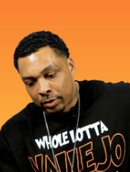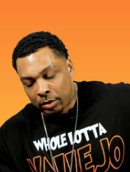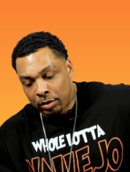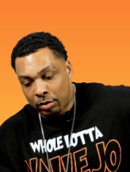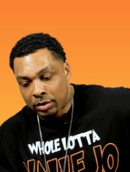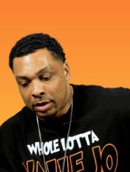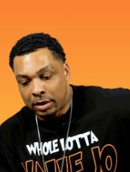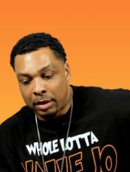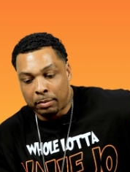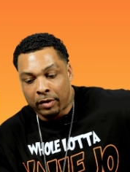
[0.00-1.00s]
you know,
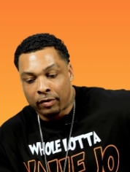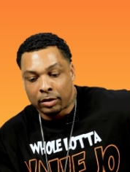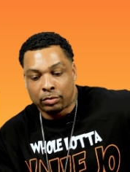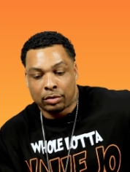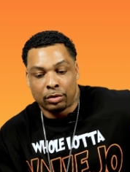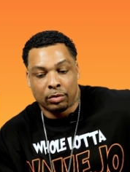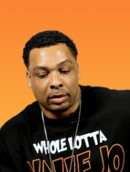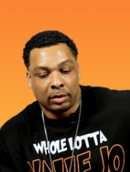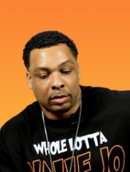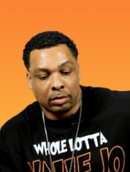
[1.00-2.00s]
shit that motherfuckers was
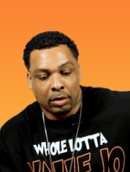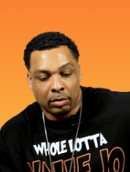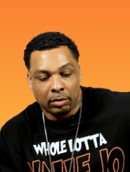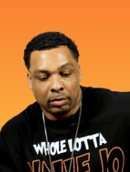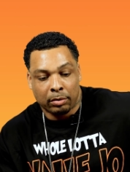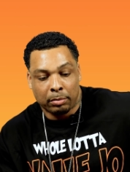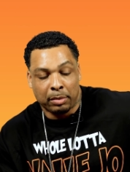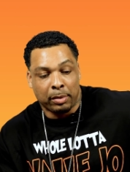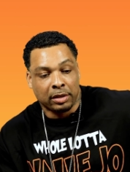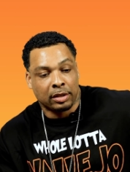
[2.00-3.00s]
doing, you know,
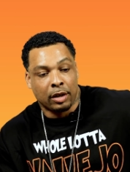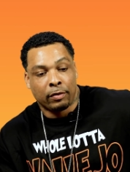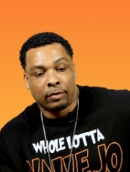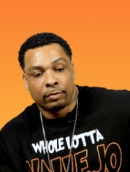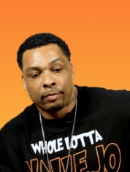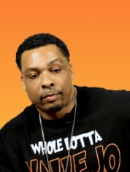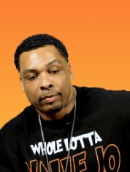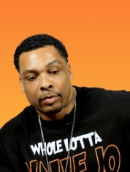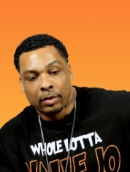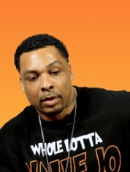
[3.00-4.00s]
me myself,
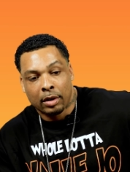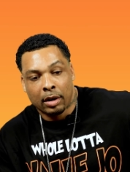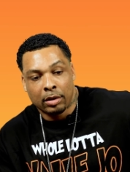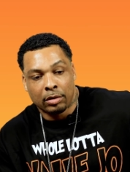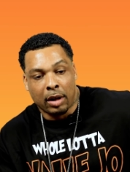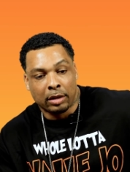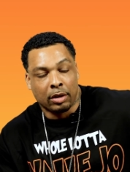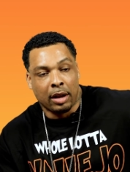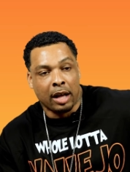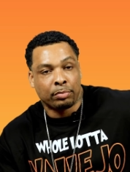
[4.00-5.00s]
you know, I
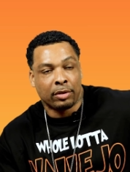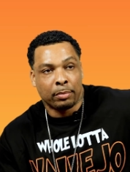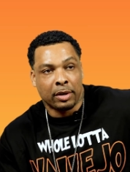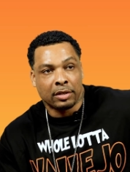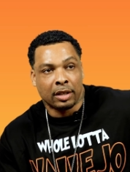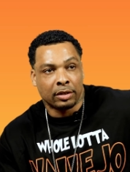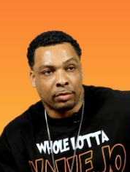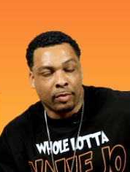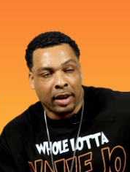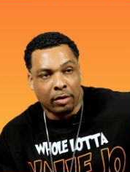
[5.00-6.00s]
thought I was pretty much under
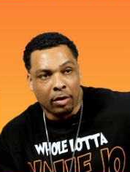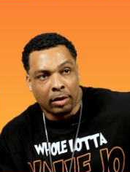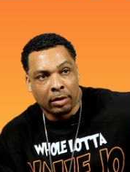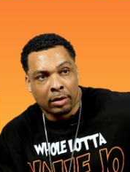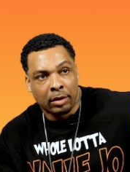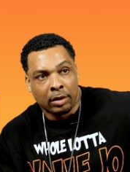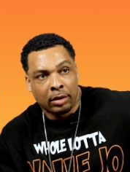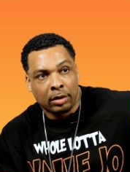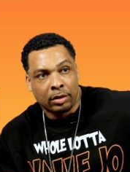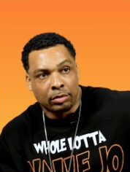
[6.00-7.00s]
the radar,
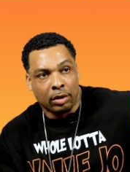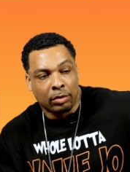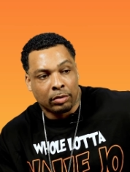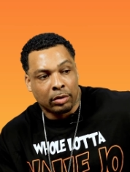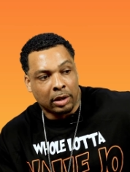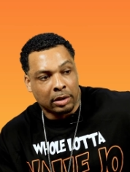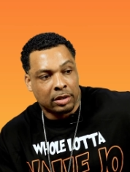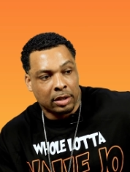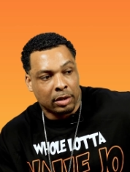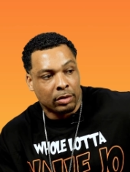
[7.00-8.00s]
you know,
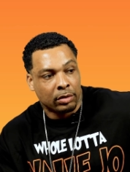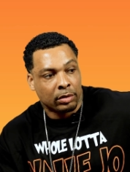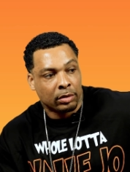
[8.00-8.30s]
until